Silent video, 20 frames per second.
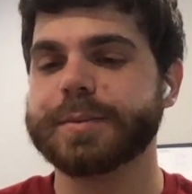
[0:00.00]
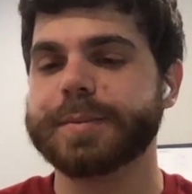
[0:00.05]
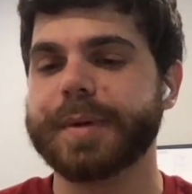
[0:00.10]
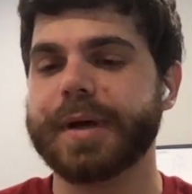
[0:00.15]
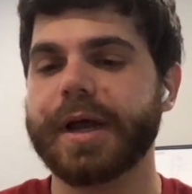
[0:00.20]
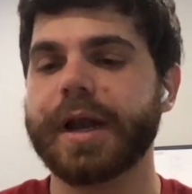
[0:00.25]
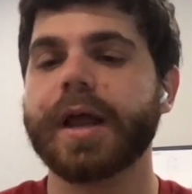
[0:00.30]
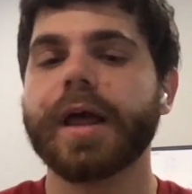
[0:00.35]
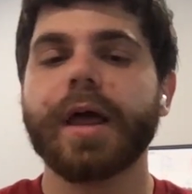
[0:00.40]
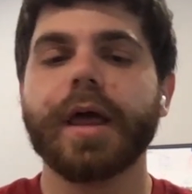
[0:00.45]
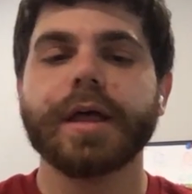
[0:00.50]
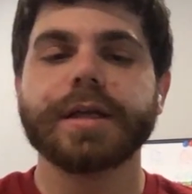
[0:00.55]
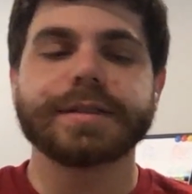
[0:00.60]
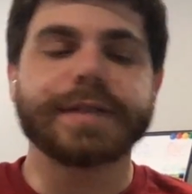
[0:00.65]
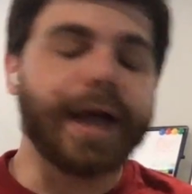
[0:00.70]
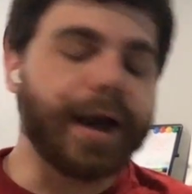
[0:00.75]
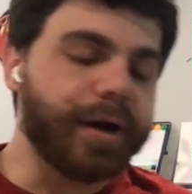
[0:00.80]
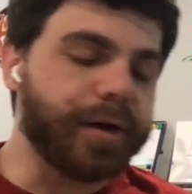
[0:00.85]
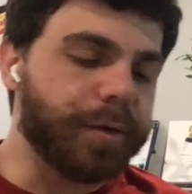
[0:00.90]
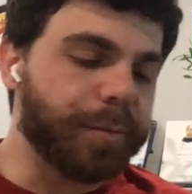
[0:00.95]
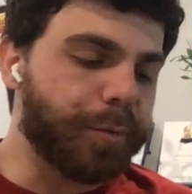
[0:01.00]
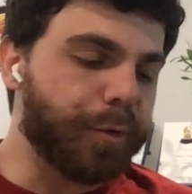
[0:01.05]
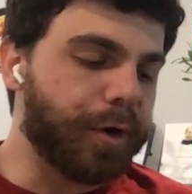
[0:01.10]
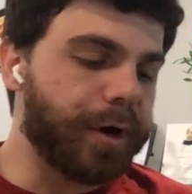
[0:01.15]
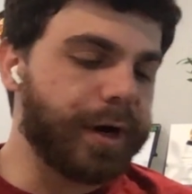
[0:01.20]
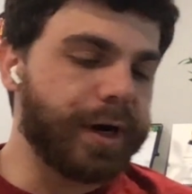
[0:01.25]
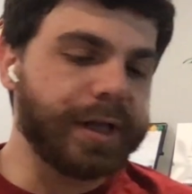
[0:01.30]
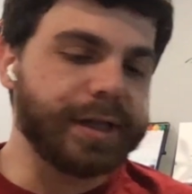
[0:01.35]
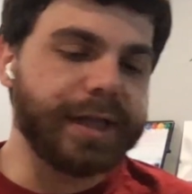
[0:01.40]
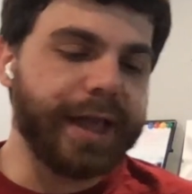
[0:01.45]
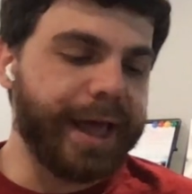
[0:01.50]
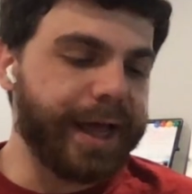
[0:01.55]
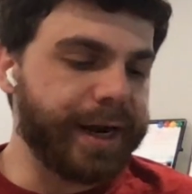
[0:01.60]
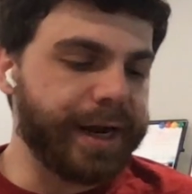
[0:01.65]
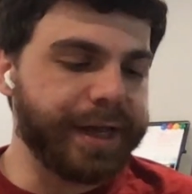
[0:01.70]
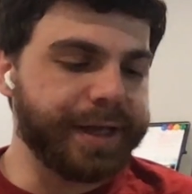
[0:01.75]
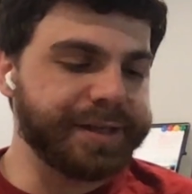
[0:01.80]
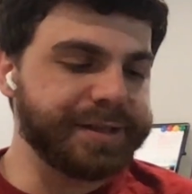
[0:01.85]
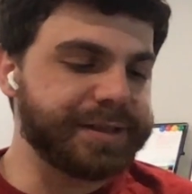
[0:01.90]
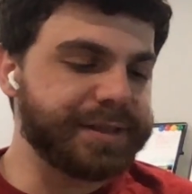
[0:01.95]
But scouting report in Atlanta
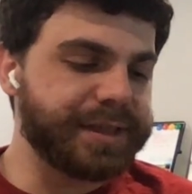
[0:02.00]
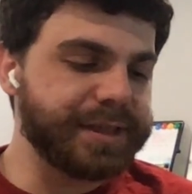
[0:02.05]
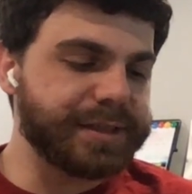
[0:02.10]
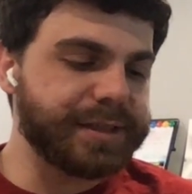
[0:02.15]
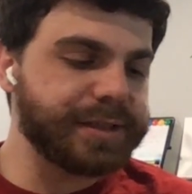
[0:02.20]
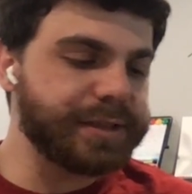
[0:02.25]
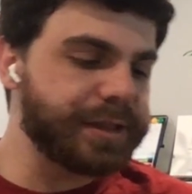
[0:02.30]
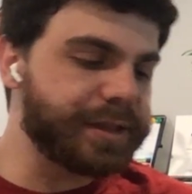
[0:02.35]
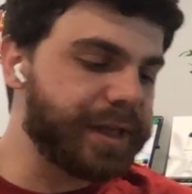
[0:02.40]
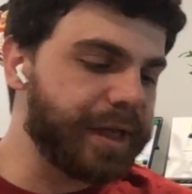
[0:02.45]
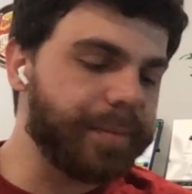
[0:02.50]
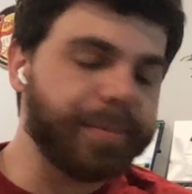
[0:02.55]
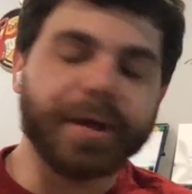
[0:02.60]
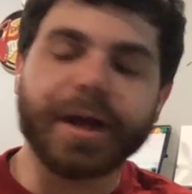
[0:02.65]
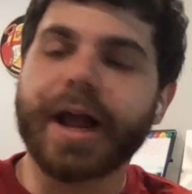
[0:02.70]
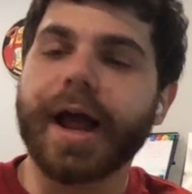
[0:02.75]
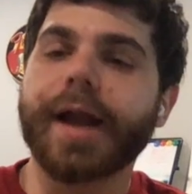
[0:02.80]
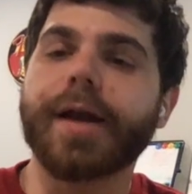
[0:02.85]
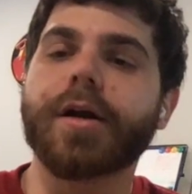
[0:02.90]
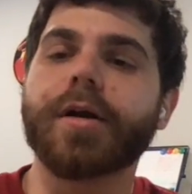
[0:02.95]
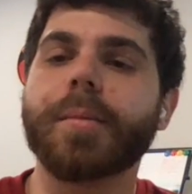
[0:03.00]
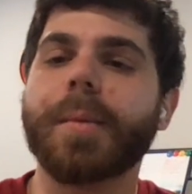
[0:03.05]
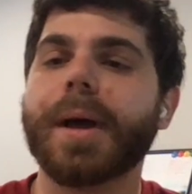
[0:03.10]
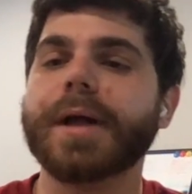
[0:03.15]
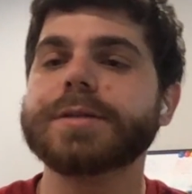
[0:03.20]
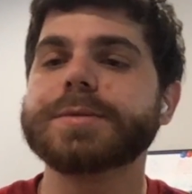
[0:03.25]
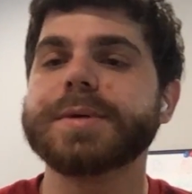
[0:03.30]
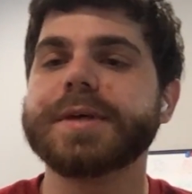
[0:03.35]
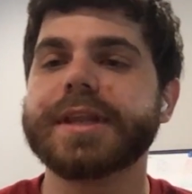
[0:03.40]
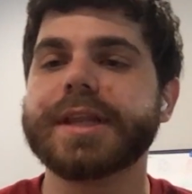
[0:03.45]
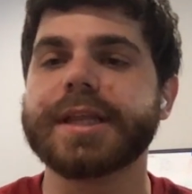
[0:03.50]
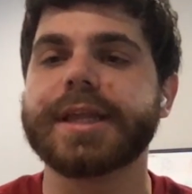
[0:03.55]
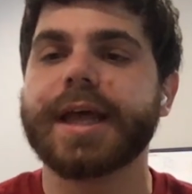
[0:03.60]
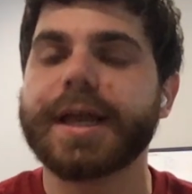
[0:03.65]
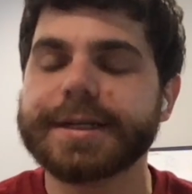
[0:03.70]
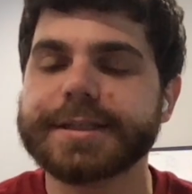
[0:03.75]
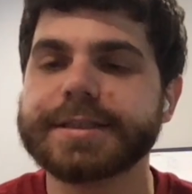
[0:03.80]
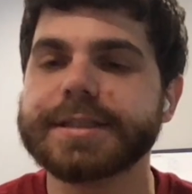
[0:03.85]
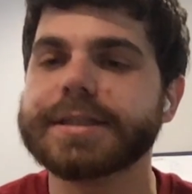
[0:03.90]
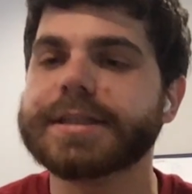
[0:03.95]
is this is a team that kind of reminds me of the
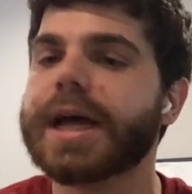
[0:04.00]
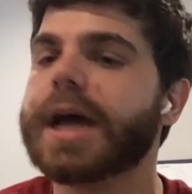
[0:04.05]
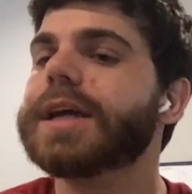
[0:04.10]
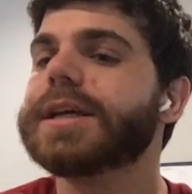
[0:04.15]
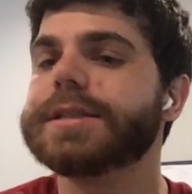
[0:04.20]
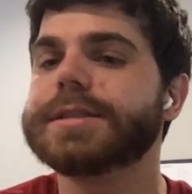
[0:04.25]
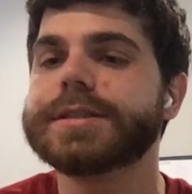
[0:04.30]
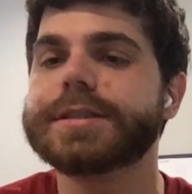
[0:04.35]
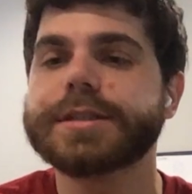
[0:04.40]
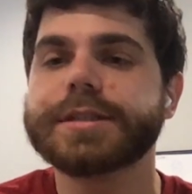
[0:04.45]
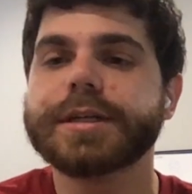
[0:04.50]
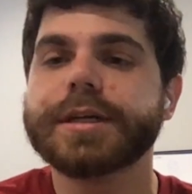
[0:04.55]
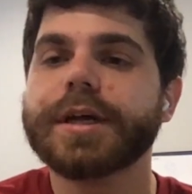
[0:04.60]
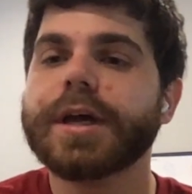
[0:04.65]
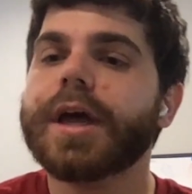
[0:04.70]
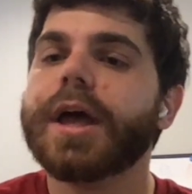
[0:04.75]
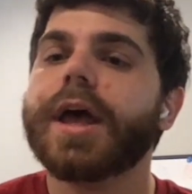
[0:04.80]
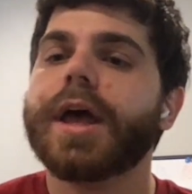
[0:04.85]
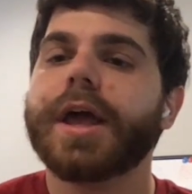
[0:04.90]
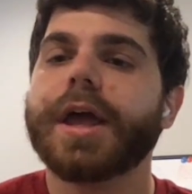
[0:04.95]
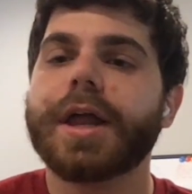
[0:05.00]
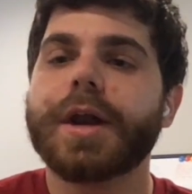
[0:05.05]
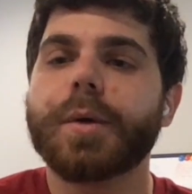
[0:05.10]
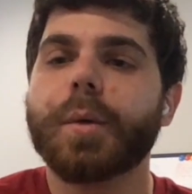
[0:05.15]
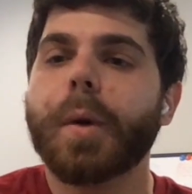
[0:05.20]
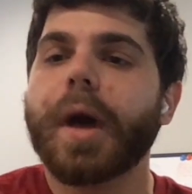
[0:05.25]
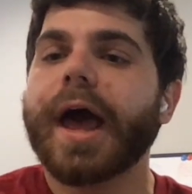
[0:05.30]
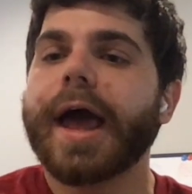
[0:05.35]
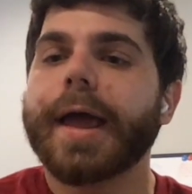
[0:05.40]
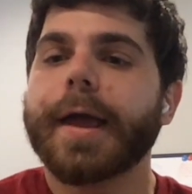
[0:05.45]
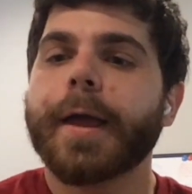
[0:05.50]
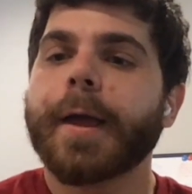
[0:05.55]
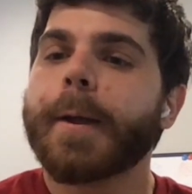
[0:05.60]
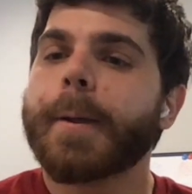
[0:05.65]
Tennessee Titans in a way.